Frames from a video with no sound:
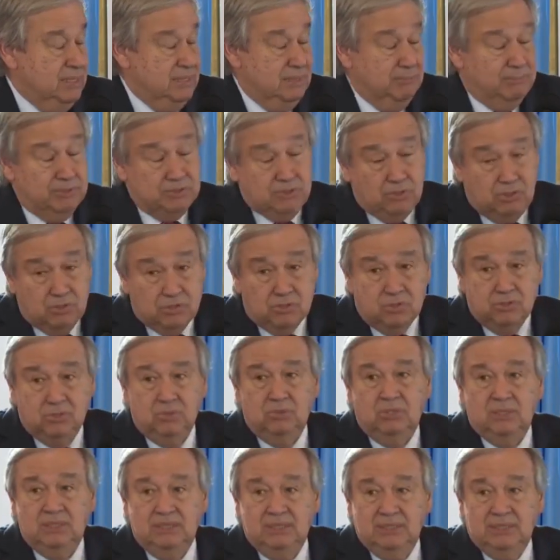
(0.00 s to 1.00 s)
but
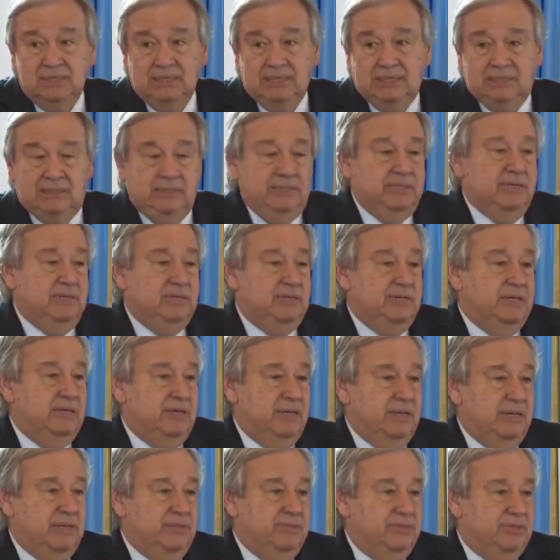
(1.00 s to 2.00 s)
also clearly
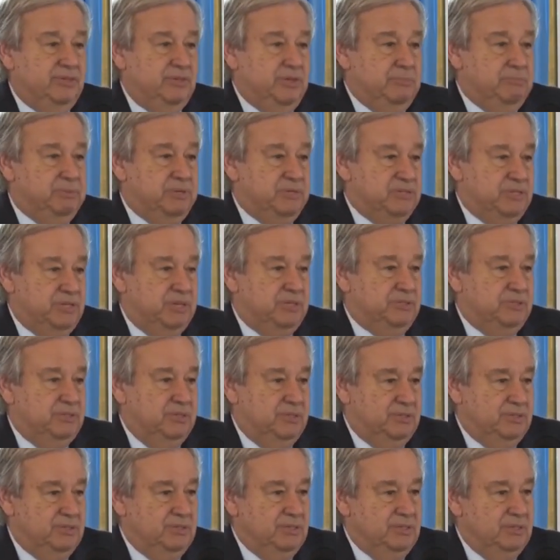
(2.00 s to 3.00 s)

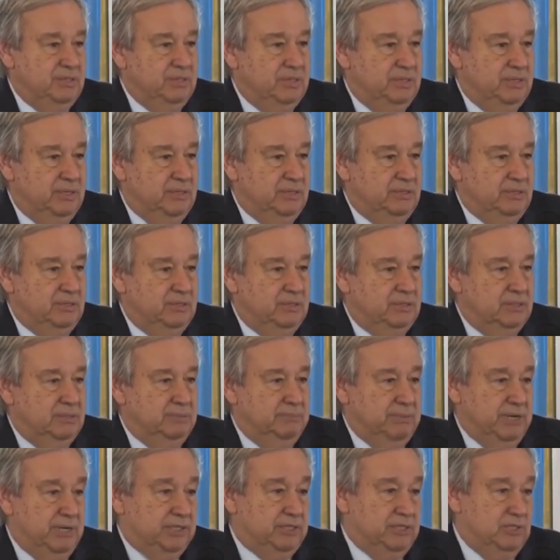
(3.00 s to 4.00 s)
underrepresented in the
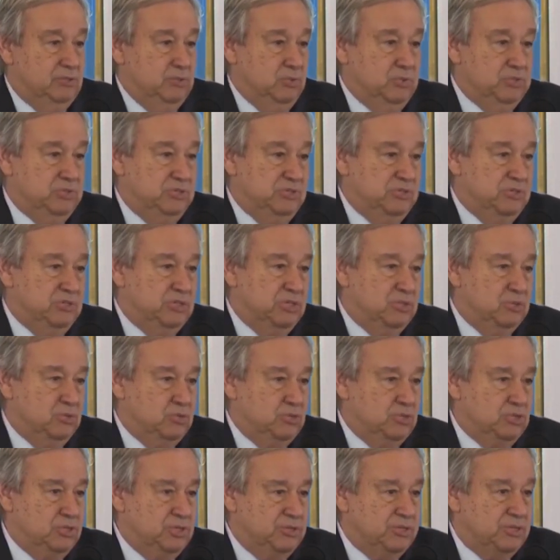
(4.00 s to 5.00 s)
Bretton Woods
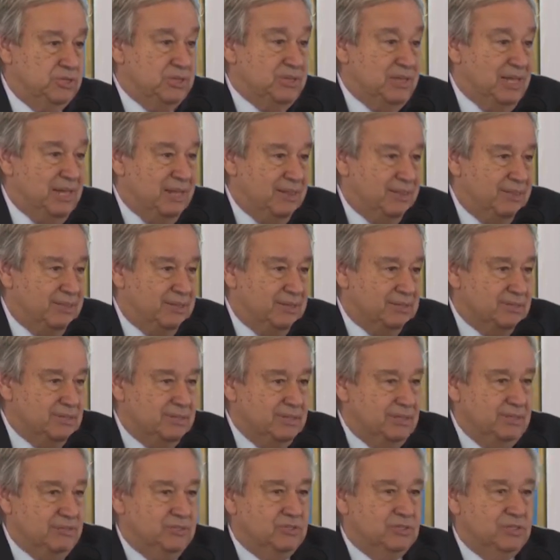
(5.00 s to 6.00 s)
institutions and other
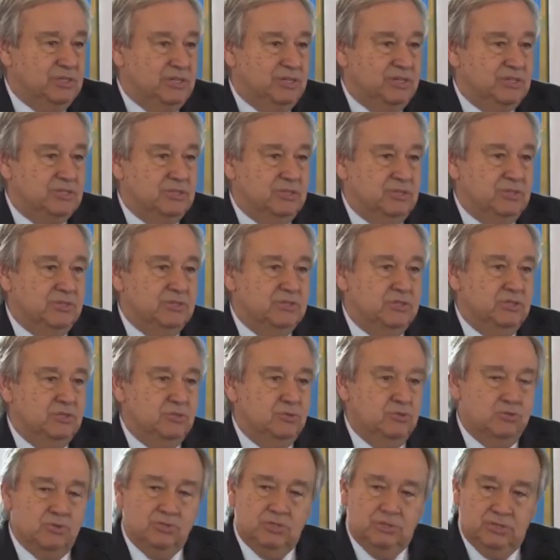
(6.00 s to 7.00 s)
international
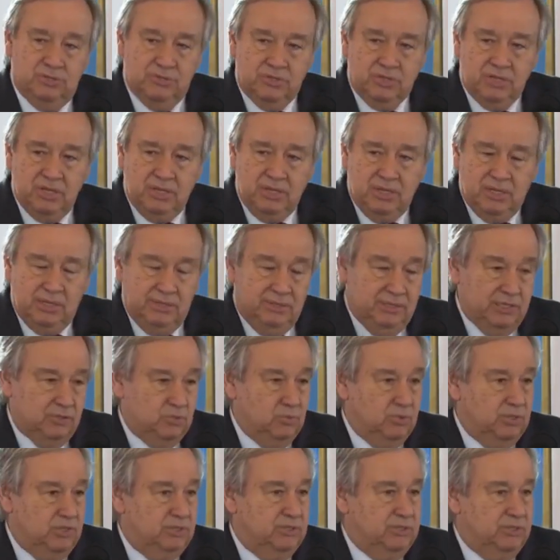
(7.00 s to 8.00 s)
institutions that
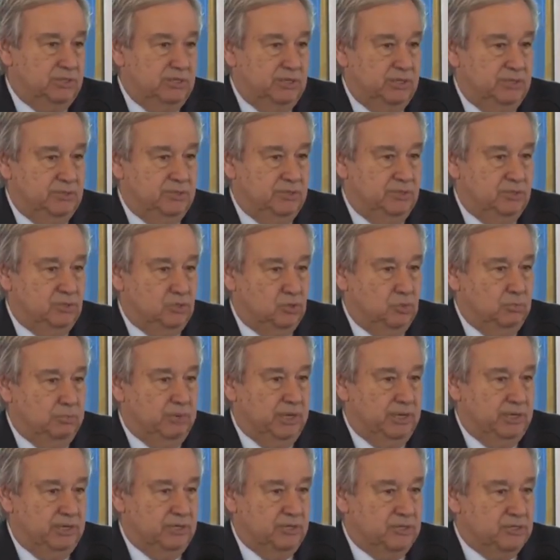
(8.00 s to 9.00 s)
were created to
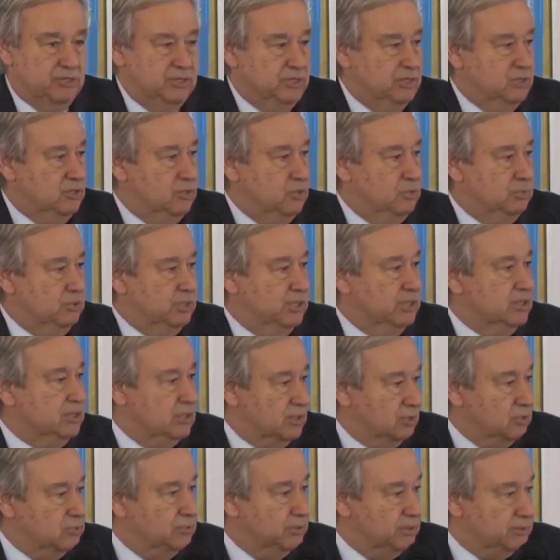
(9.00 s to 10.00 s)
manage the global
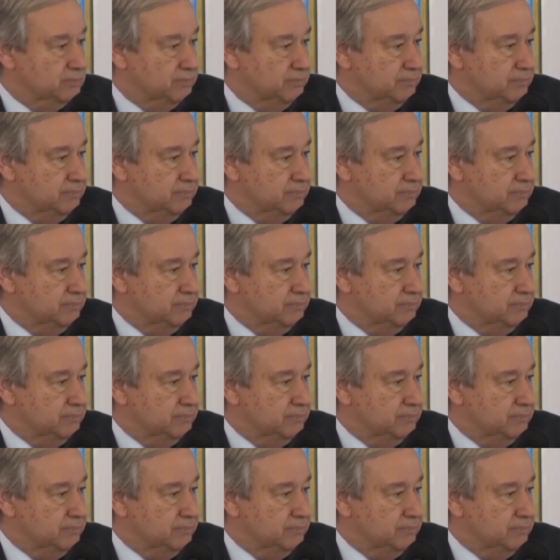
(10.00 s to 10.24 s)
economy.